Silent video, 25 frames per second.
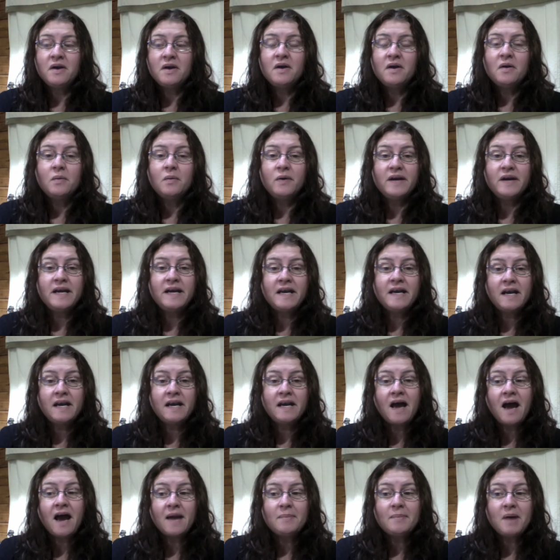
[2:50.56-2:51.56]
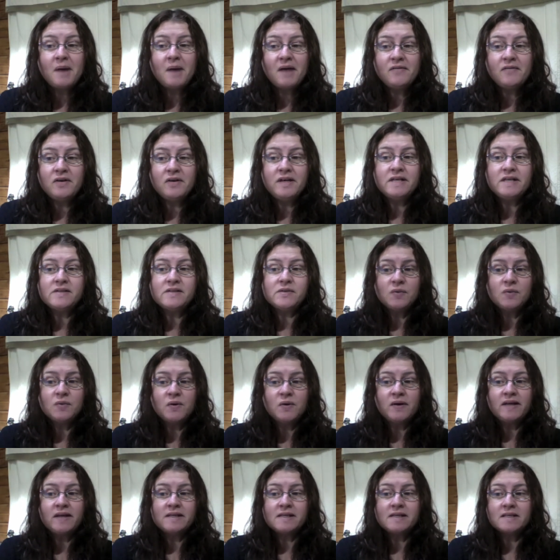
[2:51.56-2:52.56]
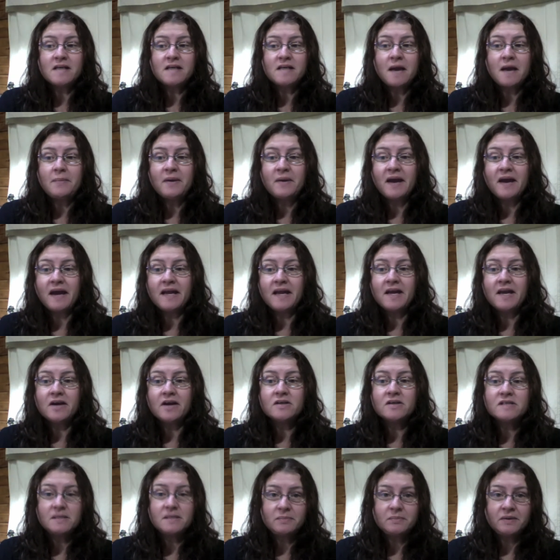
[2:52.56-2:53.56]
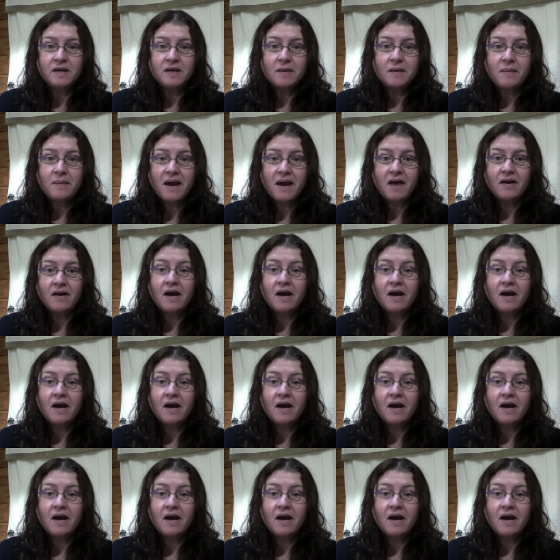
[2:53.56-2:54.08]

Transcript: Working at a high poverty school, it's a topic I care deeply about.